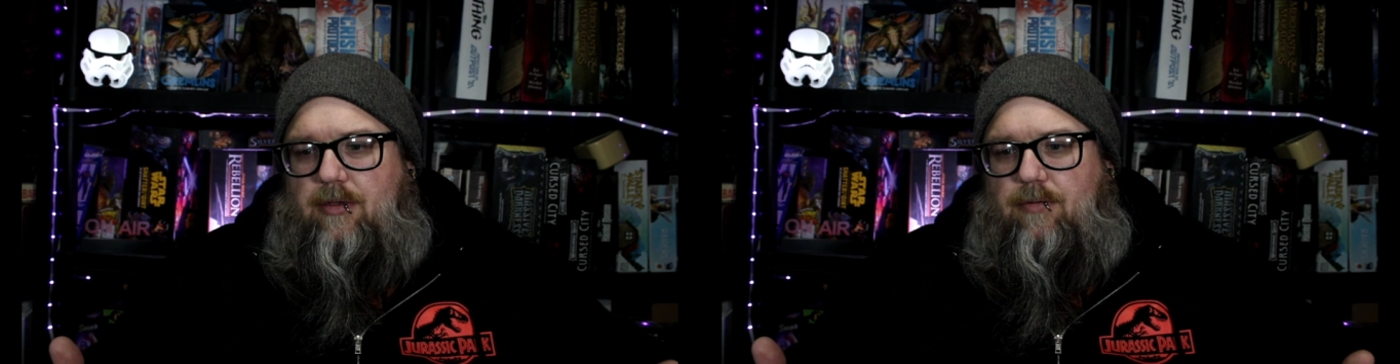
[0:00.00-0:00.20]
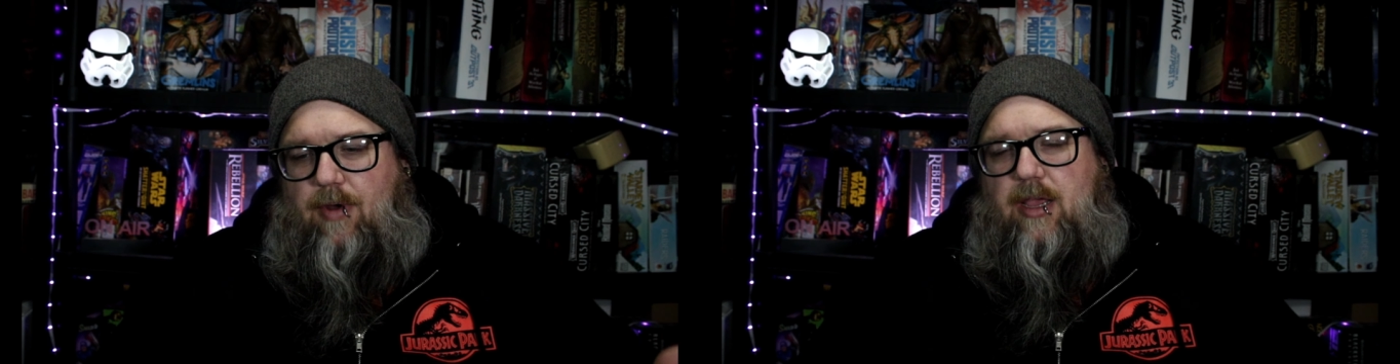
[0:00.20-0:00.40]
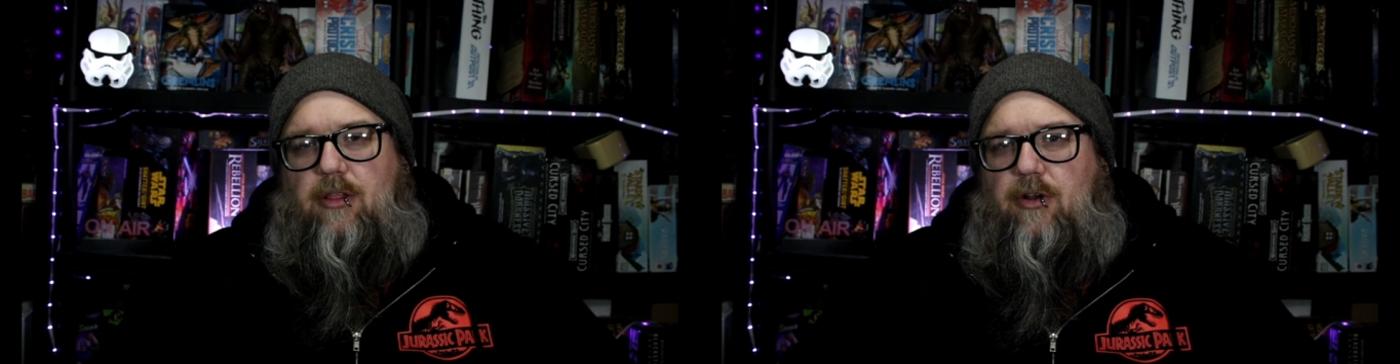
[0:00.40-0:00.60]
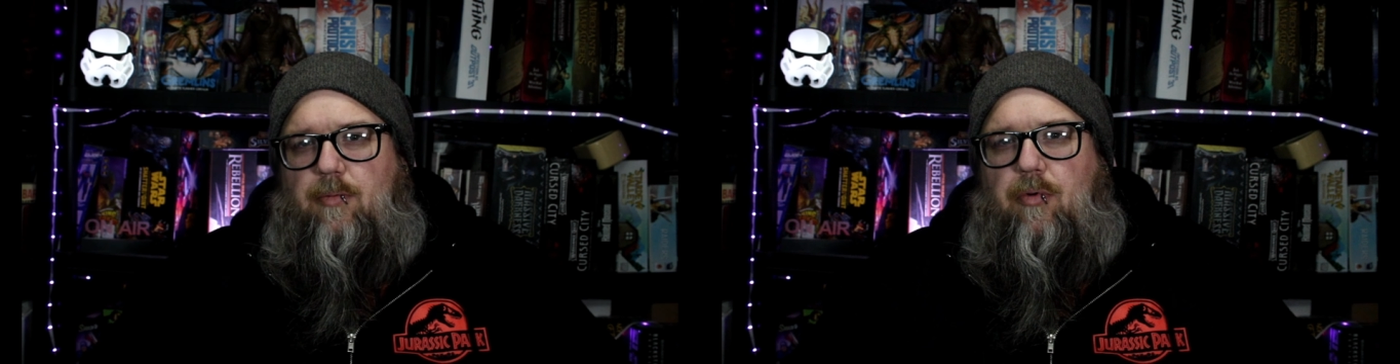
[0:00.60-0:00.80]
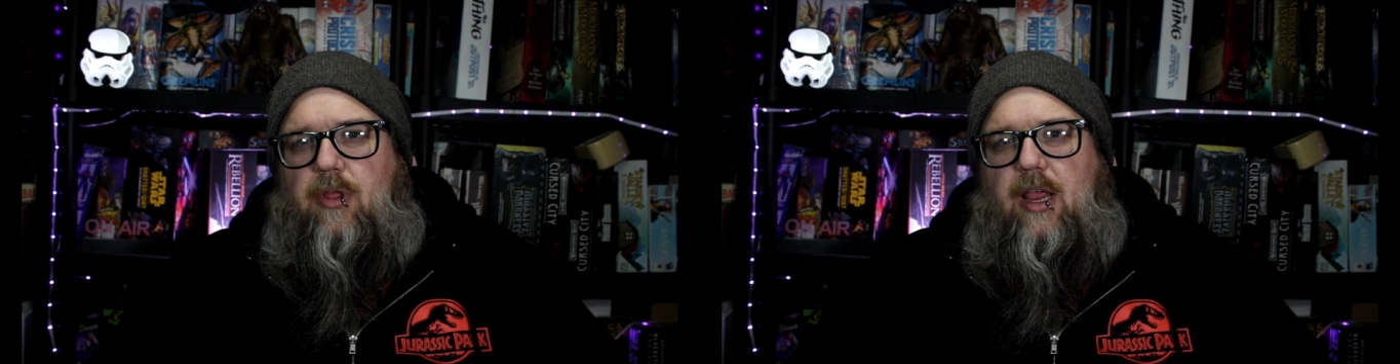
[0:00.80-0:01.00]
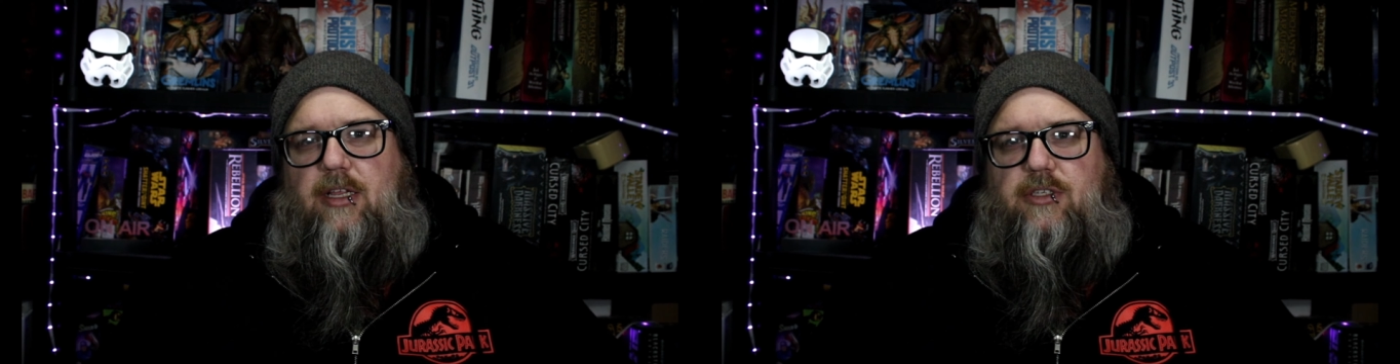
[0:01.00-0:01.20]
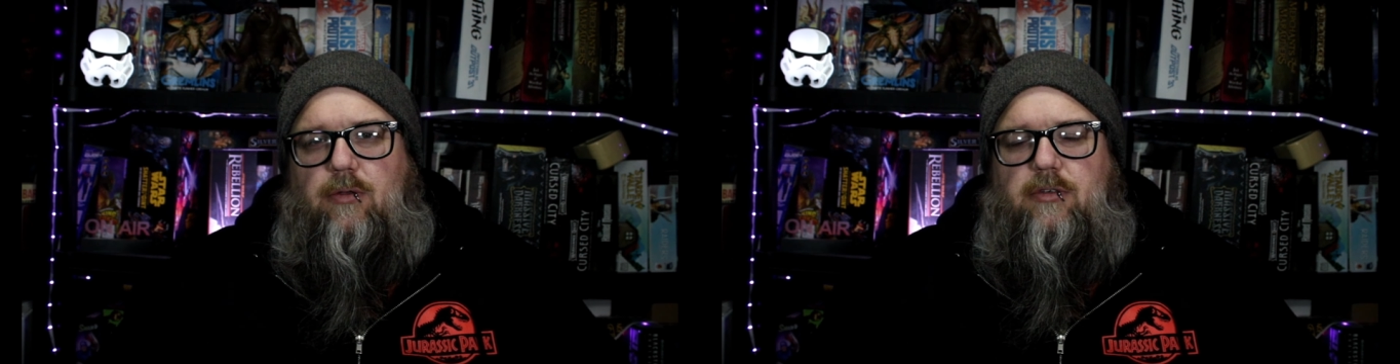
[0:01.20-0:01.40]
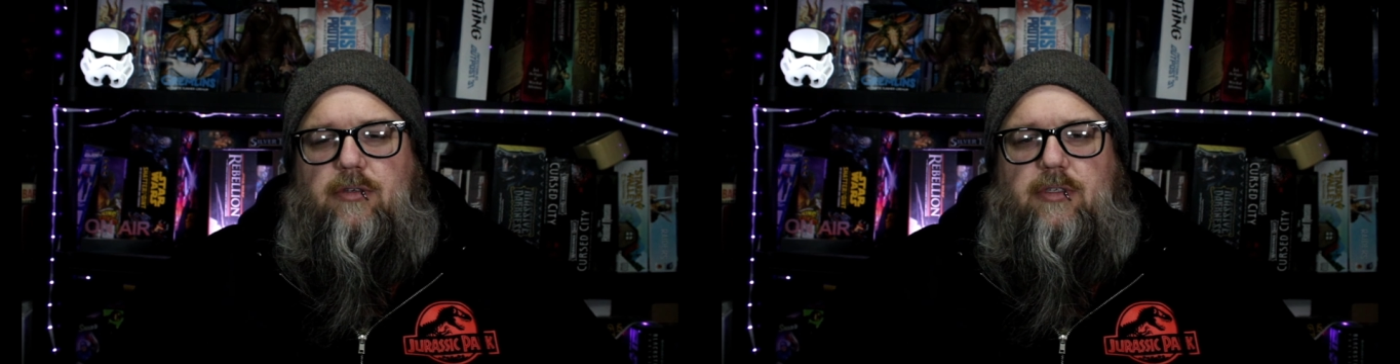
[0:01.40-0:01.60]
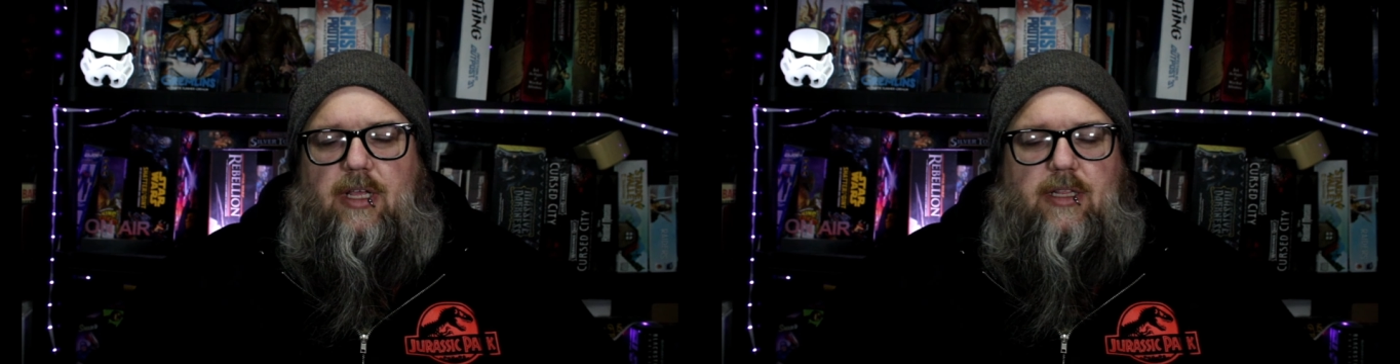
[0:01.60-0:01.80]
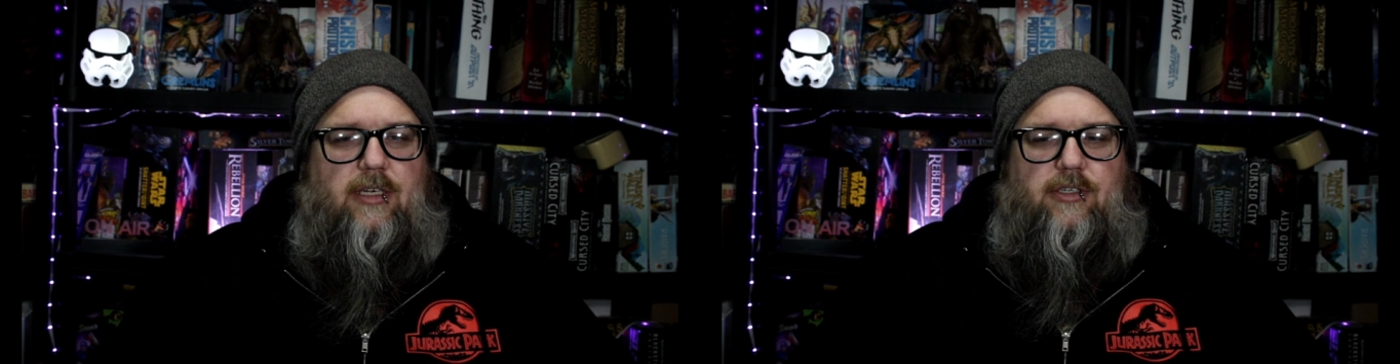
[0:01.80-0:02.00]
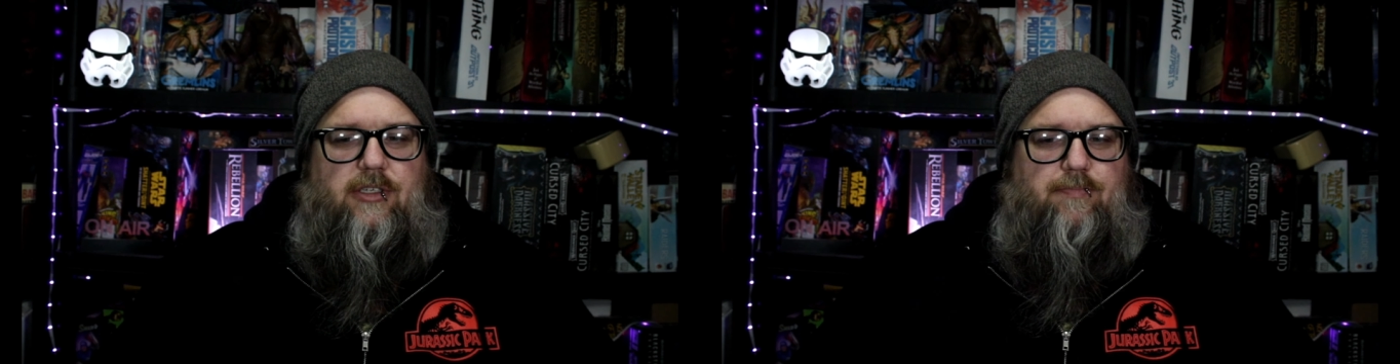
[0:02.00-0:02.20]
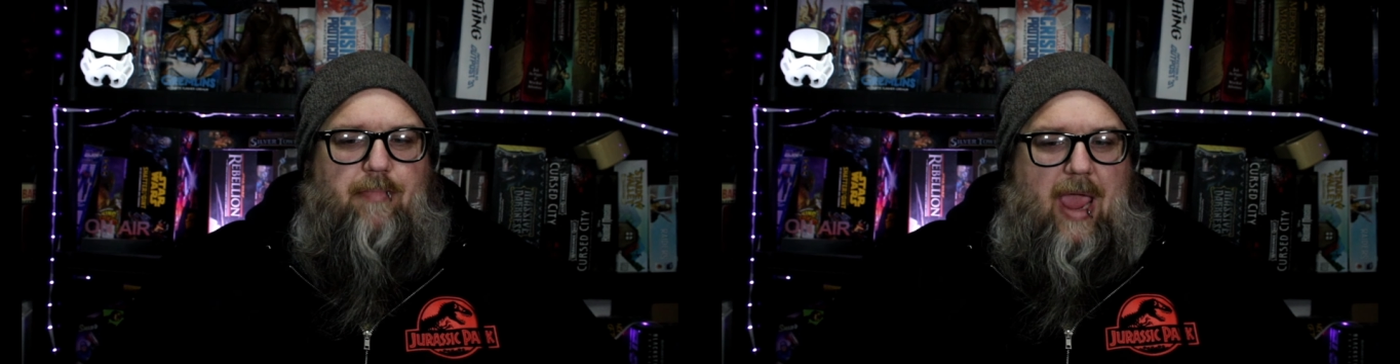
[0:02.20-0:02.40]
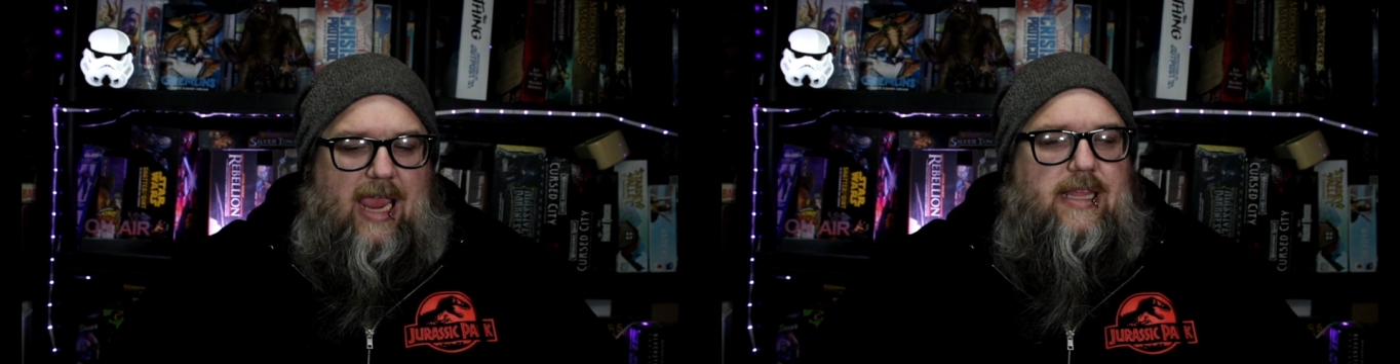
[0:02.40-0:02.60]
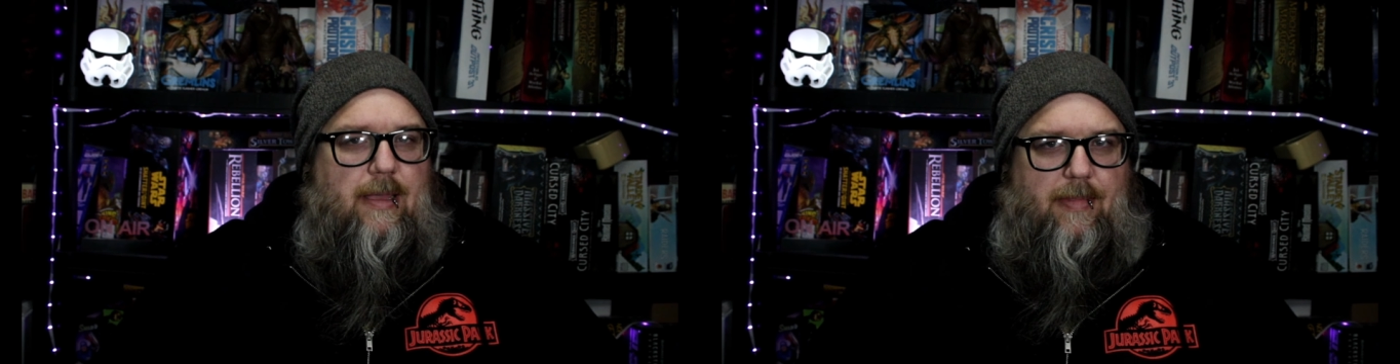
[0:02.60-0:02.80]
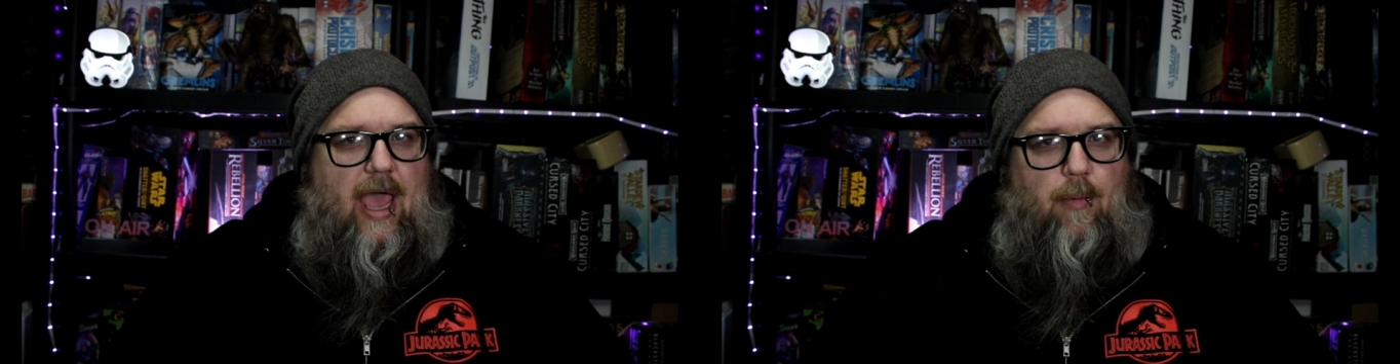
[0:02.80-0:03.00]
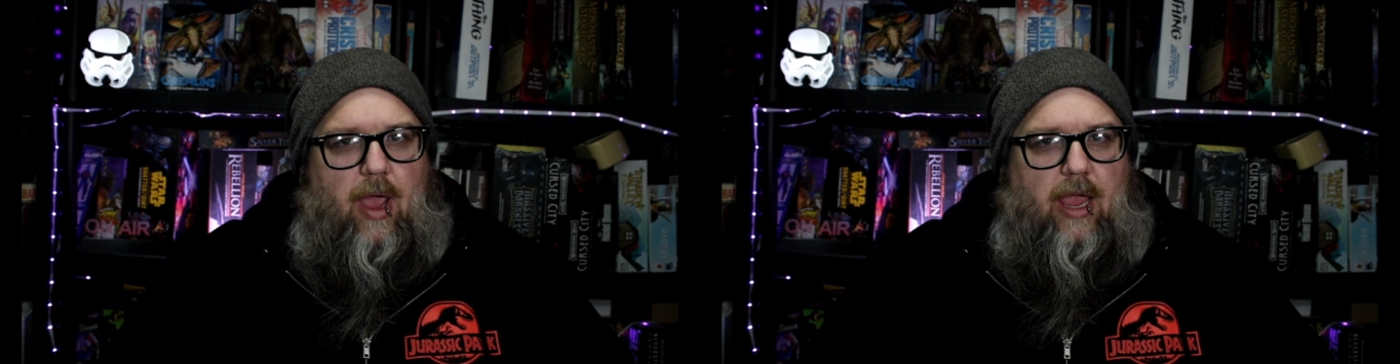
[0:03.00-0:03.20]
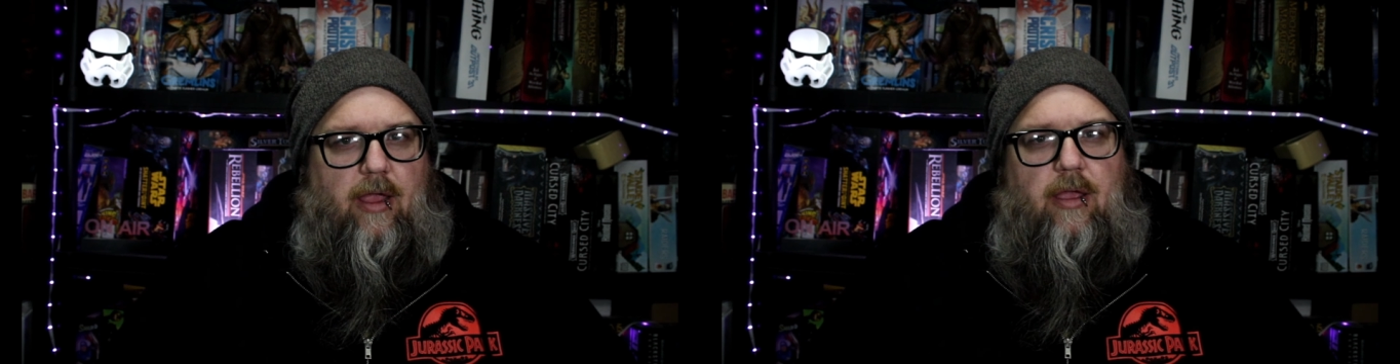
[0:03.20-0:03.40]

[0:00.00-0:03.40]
regular Napoleonic soldiers and then just paint them that way.